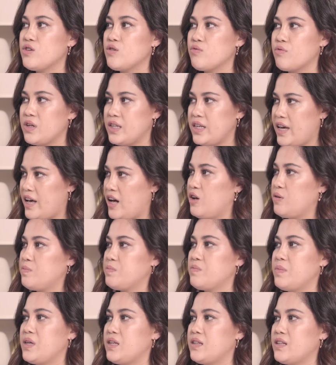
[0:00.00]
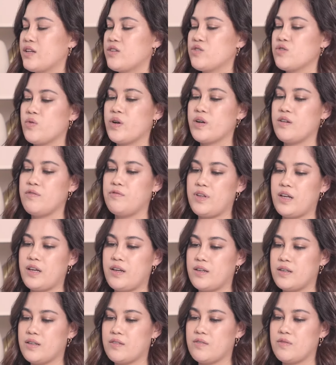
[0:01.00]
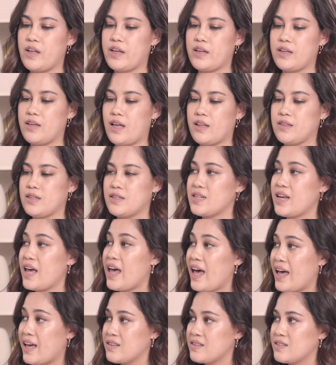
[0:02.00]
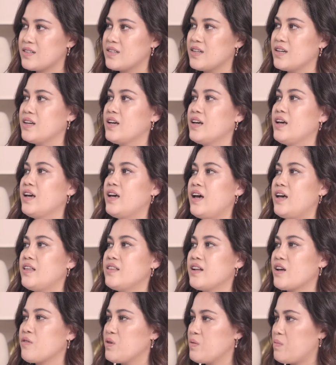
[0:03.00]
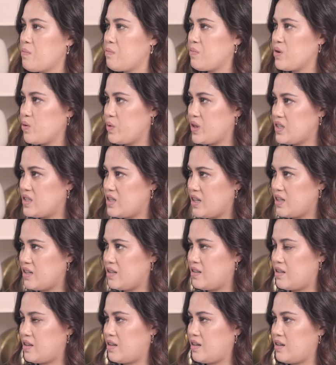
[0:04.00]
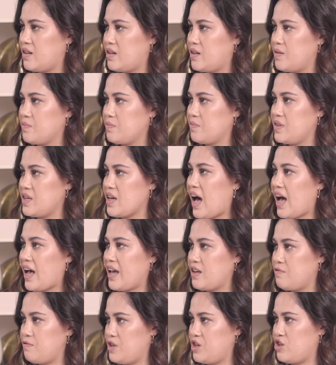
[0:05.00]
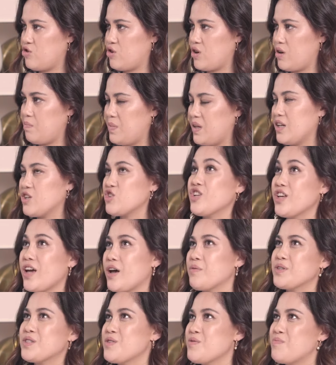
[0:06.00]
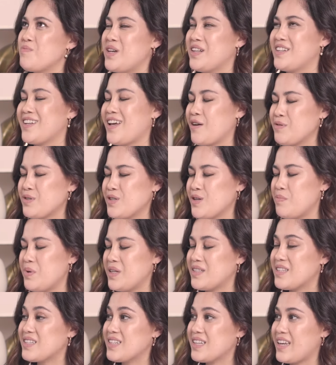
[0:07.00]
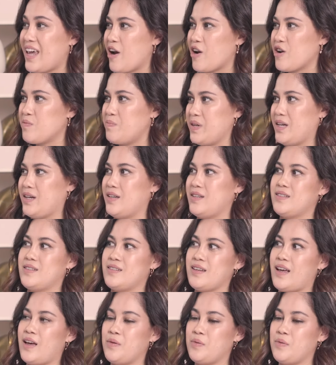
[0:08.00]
you really helped me like sort of like get the test. And then I remember we did the IV drip. Initially I was a bit scared because